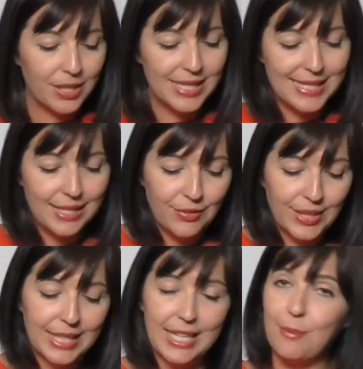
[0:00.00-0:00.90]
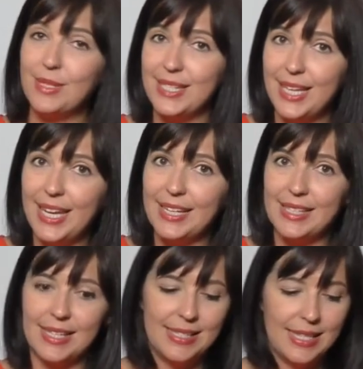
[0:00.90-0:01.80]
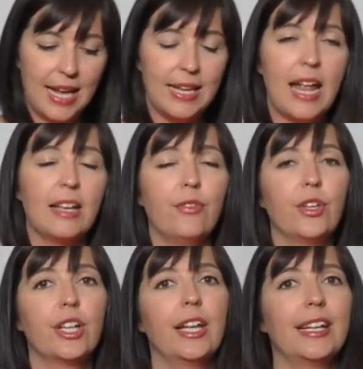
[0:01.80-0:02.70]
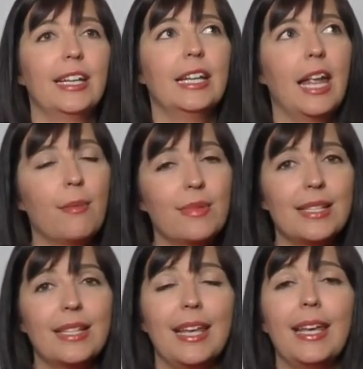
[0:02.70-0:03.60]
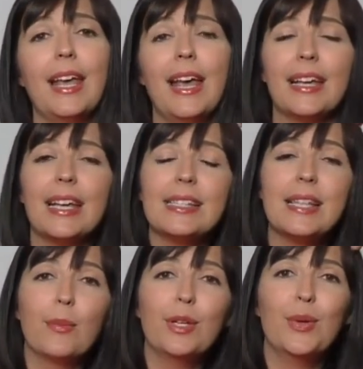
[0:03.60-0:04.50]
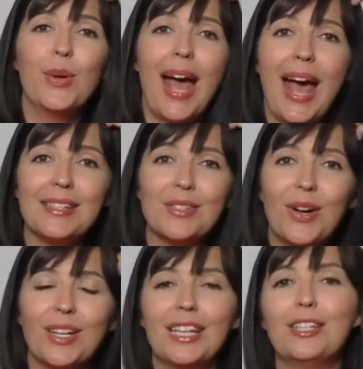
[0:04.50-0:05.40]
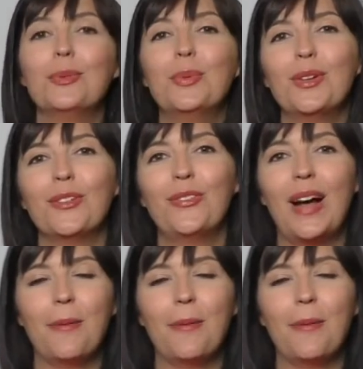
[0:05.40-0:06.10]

Considering an MC, as I said, and if you're going to get an MC, get someone who has got a little bit of